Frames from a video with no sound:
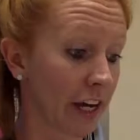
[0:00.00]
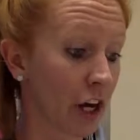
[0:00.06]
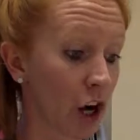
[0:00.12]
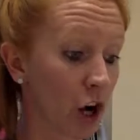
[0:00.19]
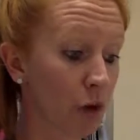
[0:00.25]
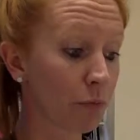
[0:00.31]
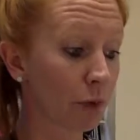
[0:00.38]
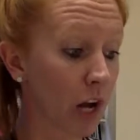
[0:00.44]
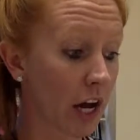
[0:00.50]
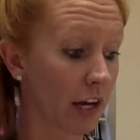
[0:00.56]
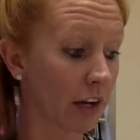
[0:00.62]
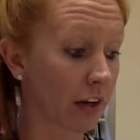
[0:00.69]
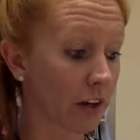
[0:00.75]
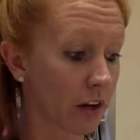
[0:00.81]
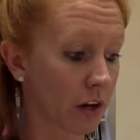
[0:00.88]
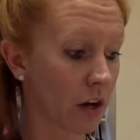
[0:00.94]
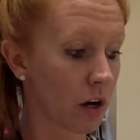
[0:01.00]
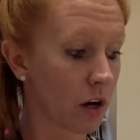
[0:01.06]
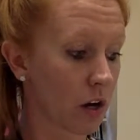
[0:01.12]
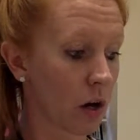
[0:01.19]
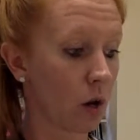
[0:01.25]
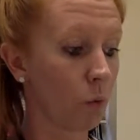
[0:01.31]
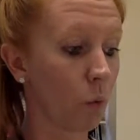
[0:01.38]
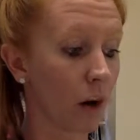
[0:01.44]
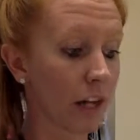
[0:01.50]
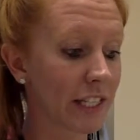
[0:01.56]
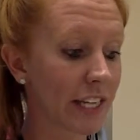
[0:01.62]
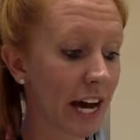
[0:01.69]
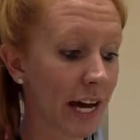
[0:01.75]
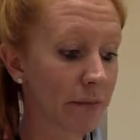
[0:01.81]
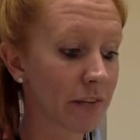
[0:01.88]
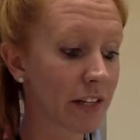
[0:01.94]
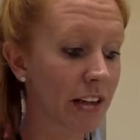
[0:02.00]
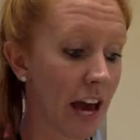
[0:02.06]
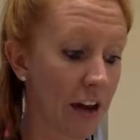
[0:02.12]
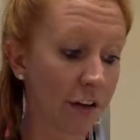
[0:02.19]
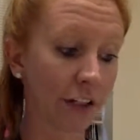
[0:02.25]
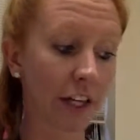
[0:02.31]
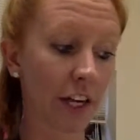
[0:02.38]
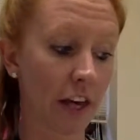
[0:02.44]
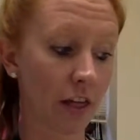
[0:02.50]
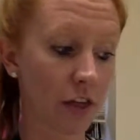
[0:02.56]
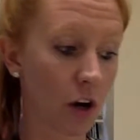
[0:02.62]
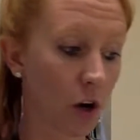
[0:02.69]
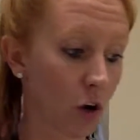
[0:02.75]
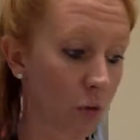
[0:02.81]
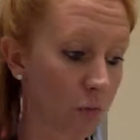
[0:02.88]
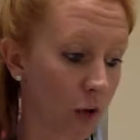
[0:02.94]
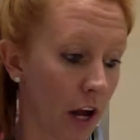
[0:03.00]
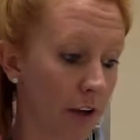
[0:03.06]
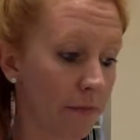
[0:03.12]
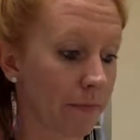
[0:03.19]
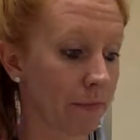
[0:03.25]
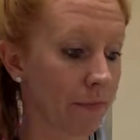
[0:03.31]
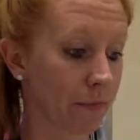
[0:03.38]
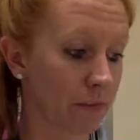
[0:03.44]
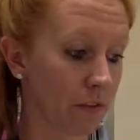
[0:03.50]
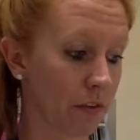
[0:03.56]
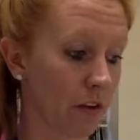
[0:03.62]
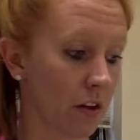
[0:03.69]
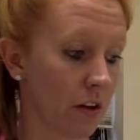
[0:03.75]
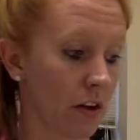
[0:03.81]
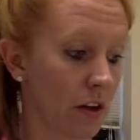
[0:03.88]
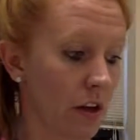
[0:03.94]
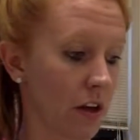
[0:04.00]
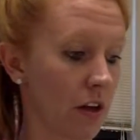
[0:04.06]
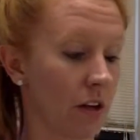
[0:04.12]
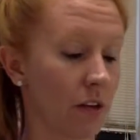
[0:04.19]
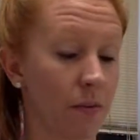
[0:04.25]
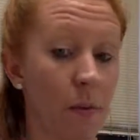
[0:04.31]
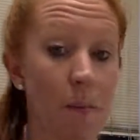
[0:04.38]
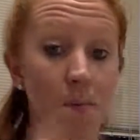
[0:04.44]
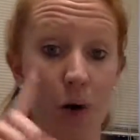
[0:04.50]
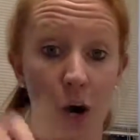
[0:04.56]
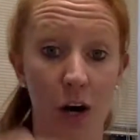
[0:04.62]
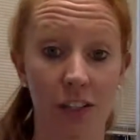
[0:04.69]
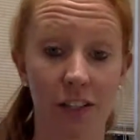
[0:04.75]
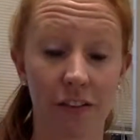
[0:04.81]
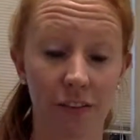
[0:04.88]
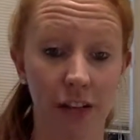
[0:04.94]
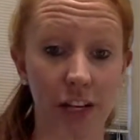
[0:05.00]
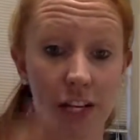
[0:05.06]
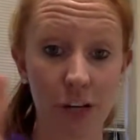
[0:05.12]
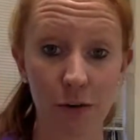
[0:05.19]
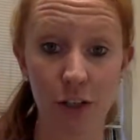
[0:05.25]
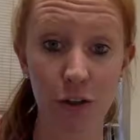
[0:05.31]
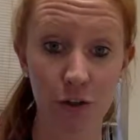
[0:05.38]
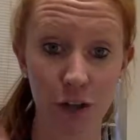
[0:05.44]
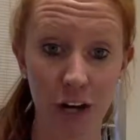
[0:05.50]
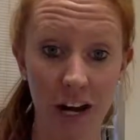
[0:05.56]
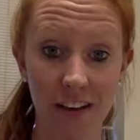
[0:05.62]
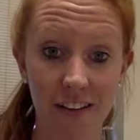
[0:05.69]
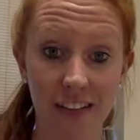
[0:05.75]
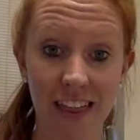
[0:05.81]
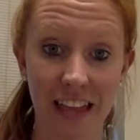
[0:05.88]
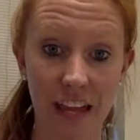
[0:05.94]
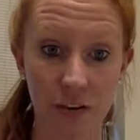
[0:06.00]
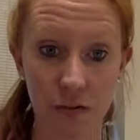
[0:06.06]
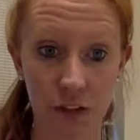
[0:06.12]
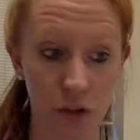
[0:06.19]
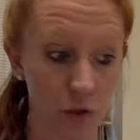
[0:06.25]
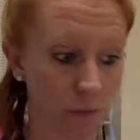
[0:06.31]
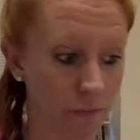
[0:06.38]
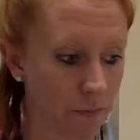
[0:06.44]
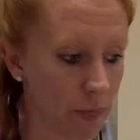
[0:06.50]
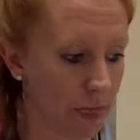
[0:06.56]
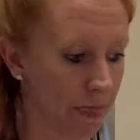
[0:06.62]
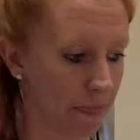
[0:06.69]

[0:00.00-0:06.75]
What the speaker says: hit a home run. What time did Henry hit the home run? Pause the video and you try, then resume.